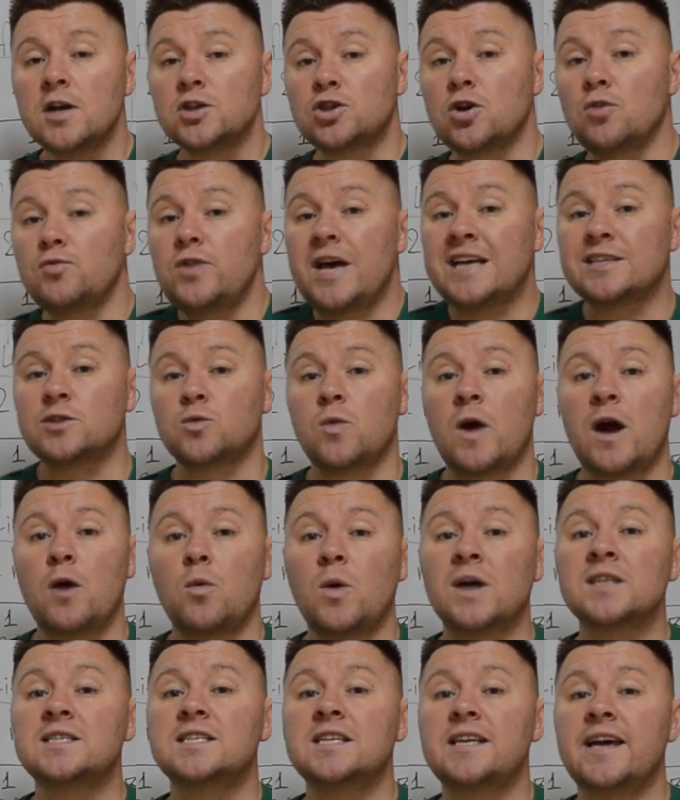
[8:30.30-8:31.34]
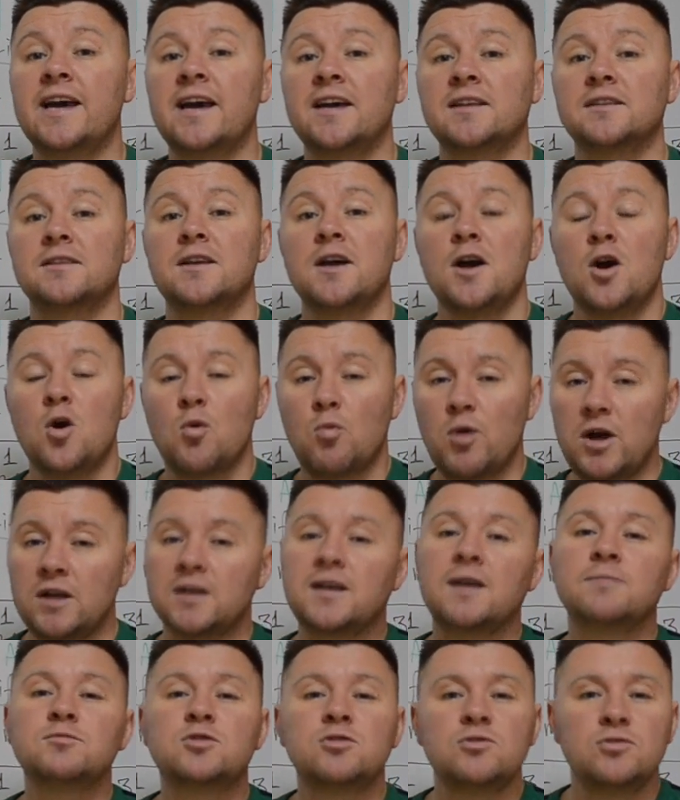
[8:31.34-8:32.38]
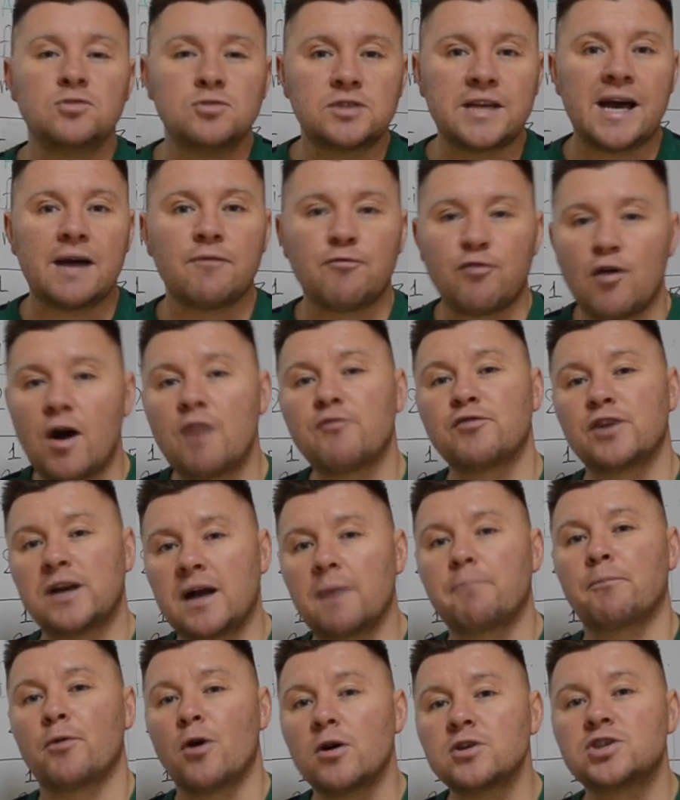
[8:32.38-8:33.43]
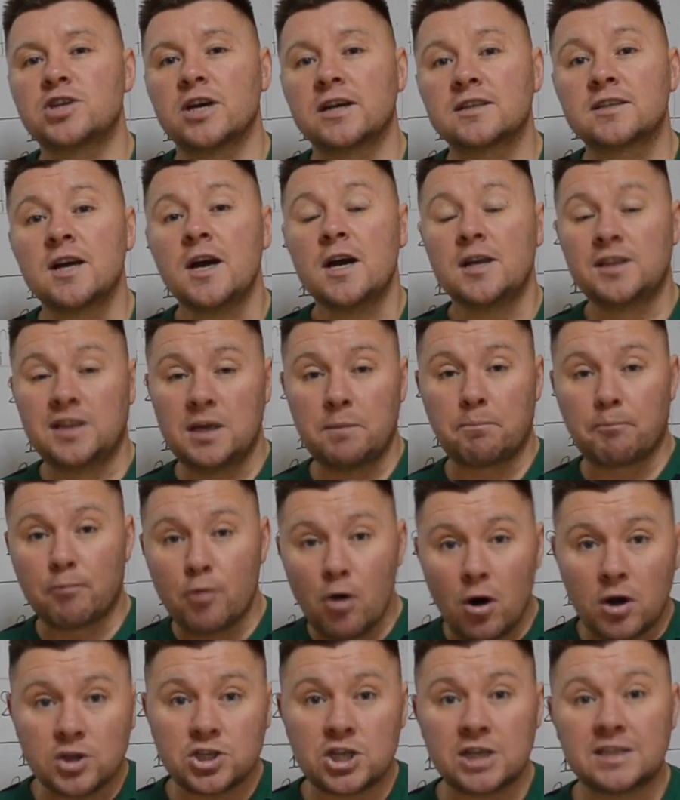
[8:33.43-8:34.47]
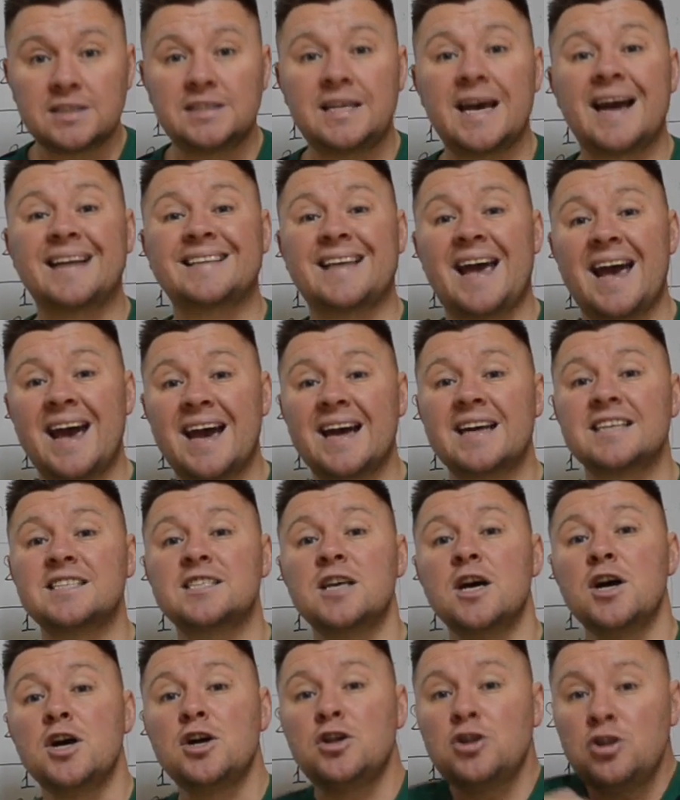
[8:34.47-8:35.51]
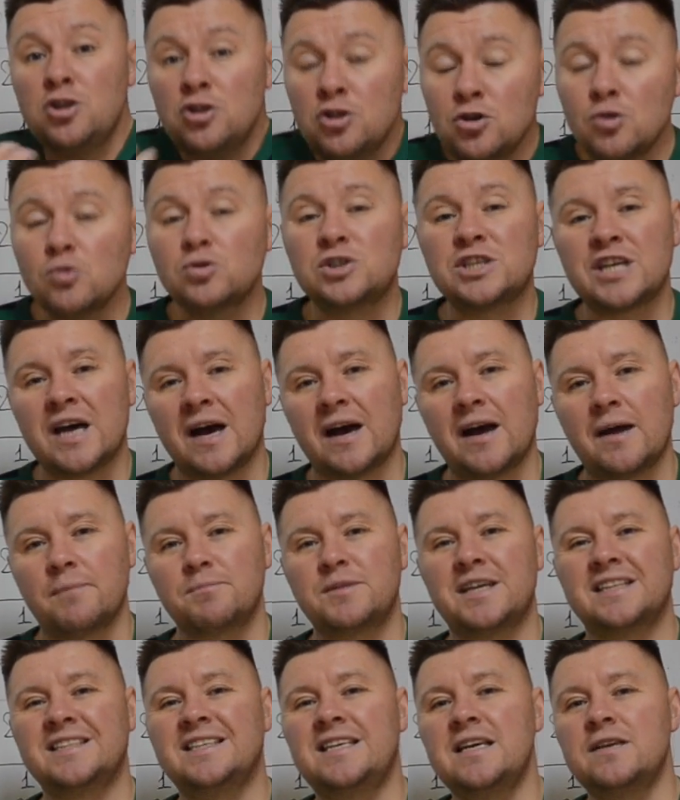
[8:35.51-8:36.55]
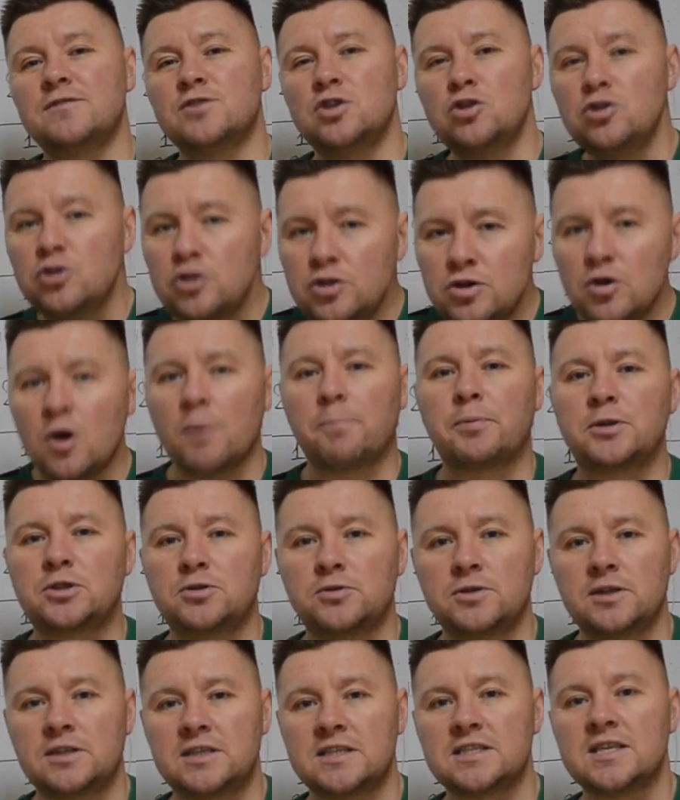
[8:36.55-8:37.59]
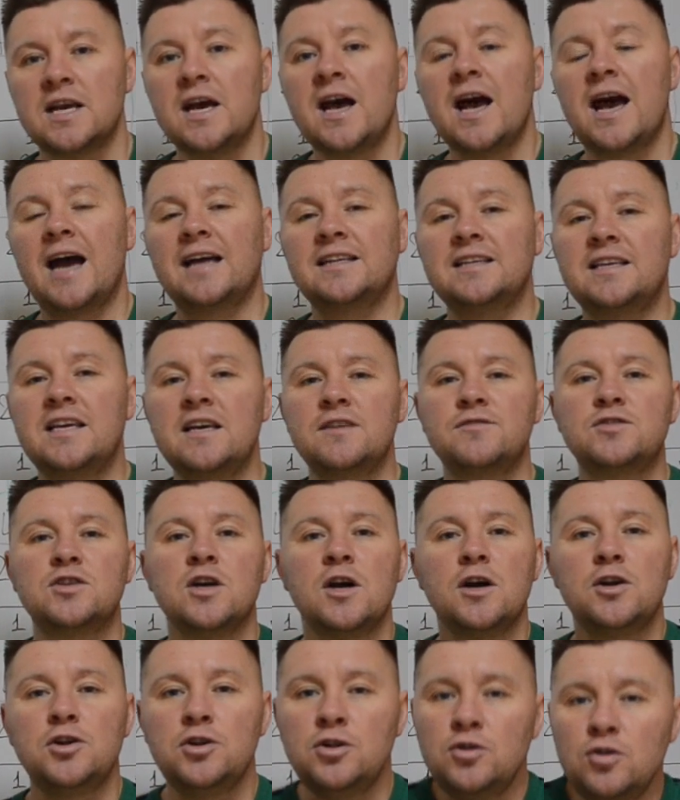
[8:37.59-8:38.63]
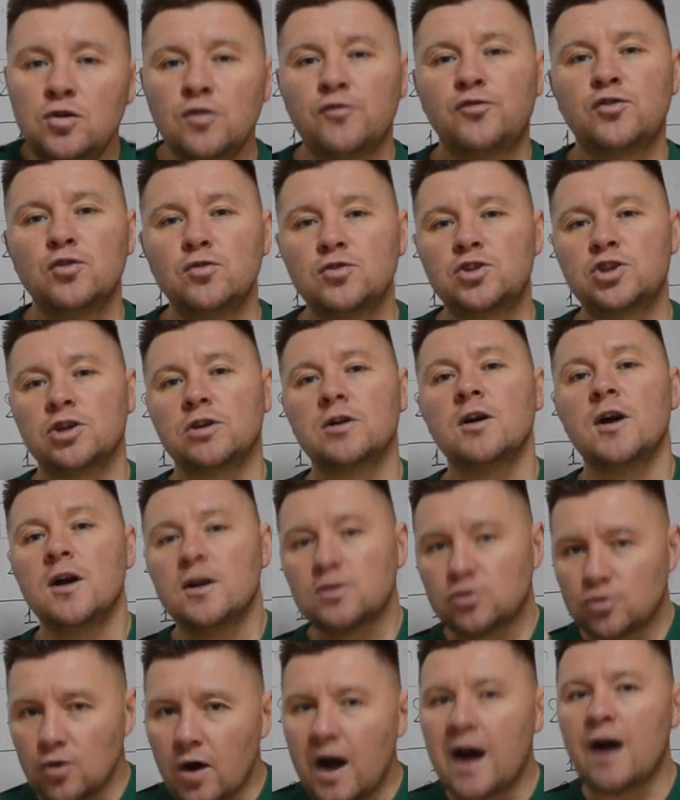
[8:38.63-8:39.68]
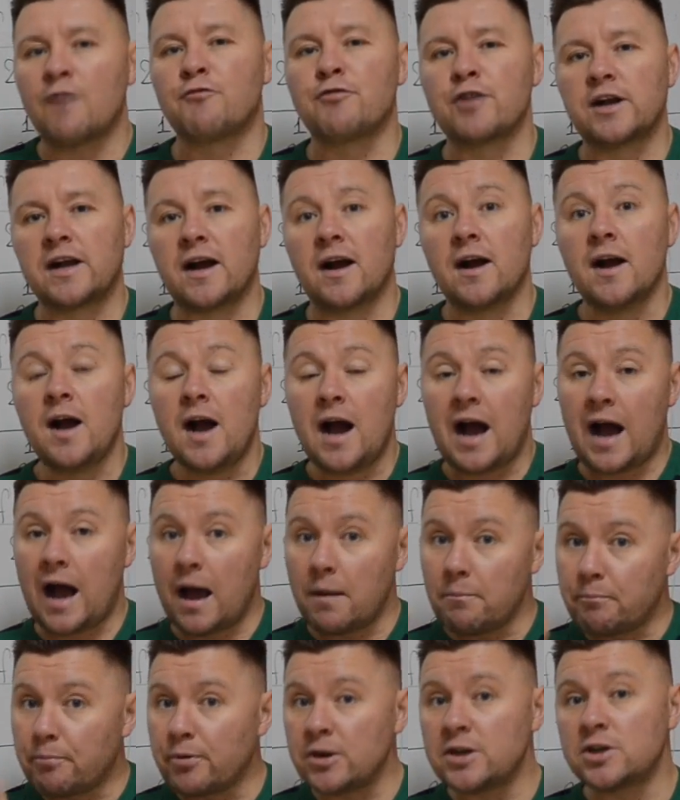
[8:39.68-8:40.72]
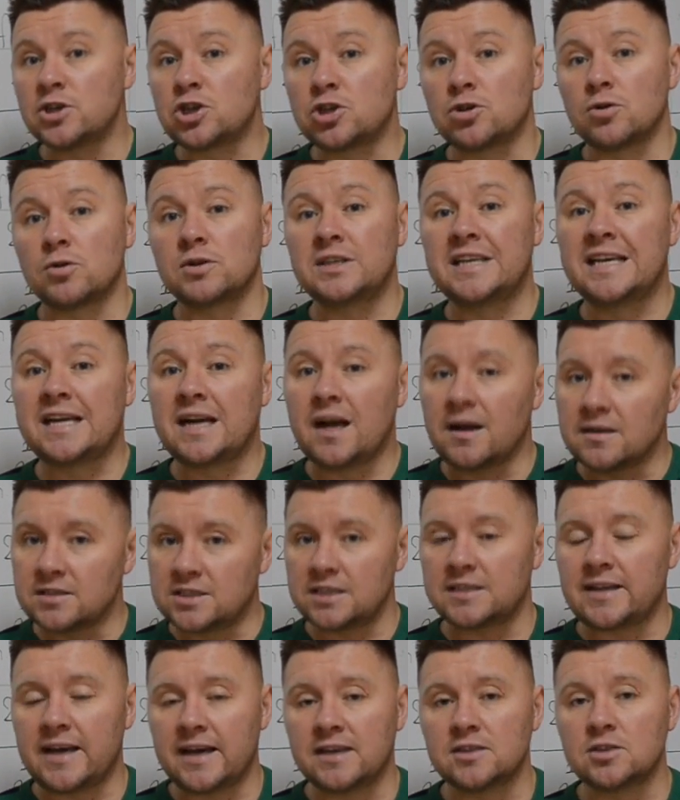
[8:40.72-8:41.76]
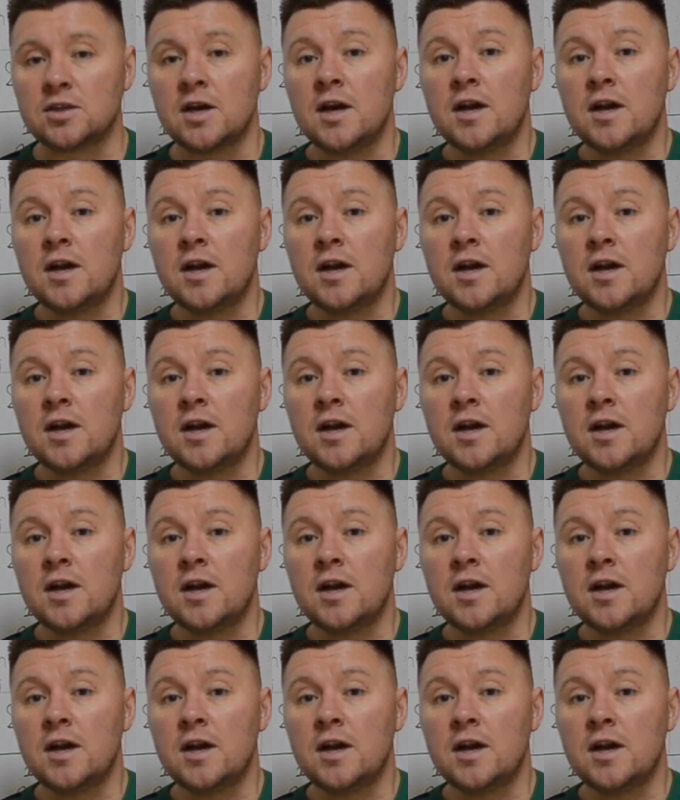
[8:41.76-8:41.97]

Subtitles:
So that's why, once again, welcome to New Time for Africa project, the project that has new time, that gives new opportunities and gives new future to Africa. I'm pretty sure the continent